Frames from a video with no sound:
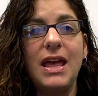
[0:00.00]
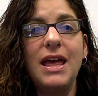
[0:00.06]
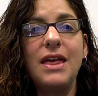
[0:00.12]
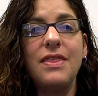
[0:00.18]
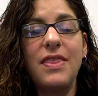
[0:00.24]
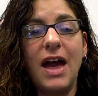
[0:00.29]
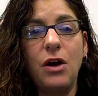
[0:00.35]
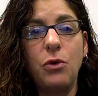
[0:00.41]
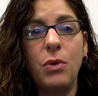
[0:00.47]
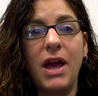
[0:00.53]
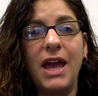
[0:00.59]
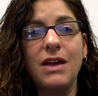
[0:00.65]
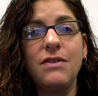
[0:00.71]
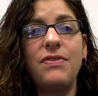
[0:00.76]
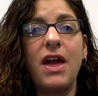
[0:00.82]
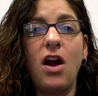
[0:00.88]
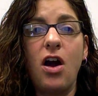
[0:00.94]
That way,
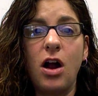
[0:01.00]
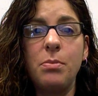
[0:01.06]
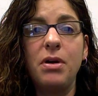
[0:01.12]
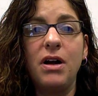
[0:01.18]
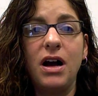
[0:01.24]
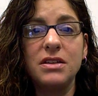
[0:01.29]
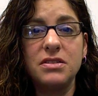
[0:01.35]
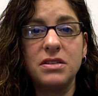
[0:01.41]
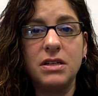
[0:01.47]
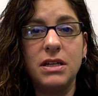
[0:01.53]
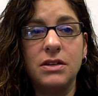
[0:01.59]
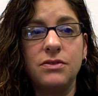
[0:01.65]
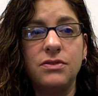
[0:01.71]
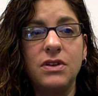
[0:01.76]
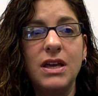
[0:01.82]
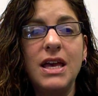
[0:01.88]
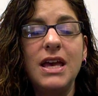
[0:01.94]
if they are positive,
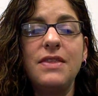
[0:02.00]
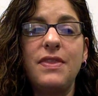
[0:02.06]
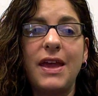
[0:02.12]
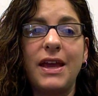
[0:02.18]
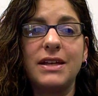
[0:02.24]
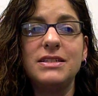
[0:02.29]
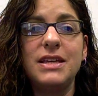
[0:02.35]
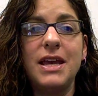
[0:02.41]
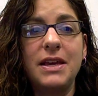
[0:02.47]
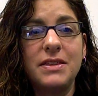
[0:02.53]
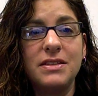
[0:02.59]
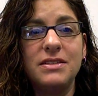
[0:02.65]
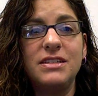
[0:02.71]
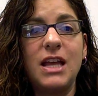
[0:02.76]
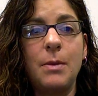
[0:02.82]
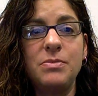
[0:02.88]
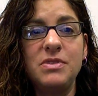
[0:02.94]
they can take the
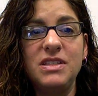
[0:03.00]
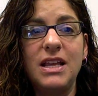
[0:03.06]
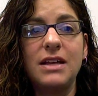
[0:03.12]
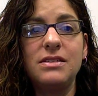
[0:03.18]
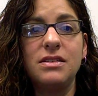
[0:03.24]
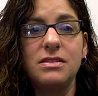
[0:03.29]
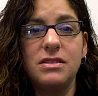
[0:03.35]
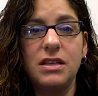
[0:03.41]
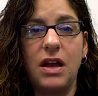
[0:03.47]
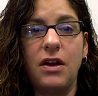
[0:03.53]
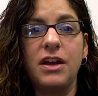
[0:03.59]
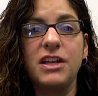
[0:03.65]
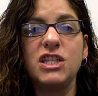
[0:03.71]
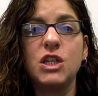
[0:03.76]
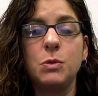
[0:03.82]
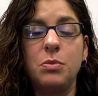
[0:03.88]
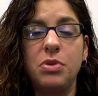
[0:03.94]
steps necessary
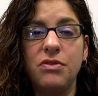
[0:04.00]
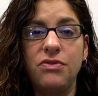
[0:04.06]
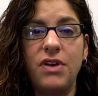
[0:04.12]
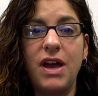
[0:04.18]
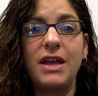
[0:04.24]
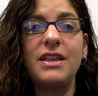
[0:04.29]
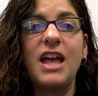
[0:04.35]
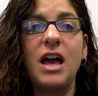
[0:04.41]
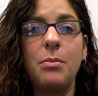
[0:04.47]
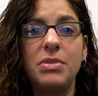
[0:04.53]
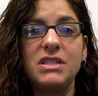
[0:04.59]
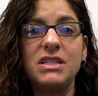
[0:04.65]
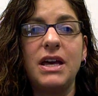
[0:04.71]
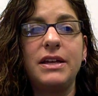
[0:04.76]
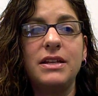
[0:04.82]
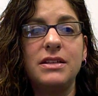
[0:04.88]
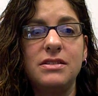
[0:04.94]
to prevent
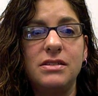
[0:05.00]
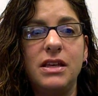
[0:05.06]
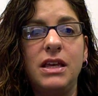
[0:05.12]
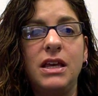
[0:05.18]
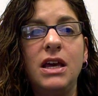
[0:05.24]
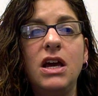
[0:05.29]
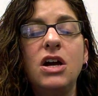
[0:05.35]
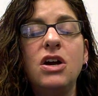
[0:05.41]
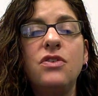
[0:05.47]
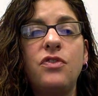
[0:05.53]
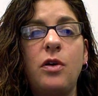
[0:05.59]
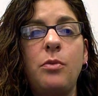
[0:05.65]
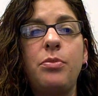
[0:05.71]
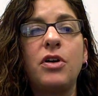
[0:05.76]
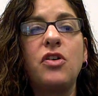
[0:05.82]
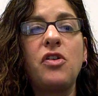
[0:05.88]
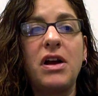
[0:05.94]
hepatitis C from
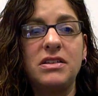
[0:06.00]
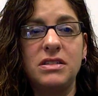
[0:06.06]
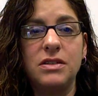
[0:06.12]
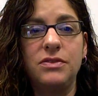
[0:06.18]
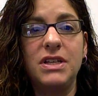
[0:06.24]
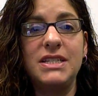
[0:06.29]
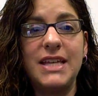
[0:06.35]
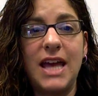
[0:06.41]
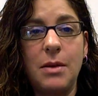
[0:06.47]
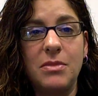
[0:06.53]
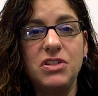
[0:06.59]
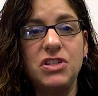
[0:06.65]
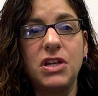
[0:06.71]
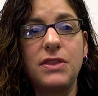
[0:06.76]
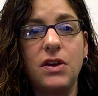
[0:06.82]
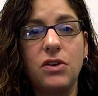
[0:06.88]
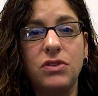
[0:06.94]
progressively
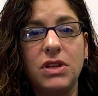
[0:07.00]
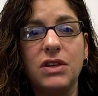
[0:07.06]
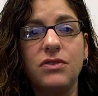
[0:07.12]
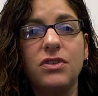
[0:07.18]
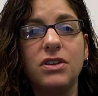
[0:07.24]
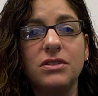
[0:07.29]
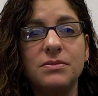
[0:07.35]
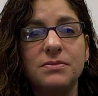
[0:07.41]
damaging their liver.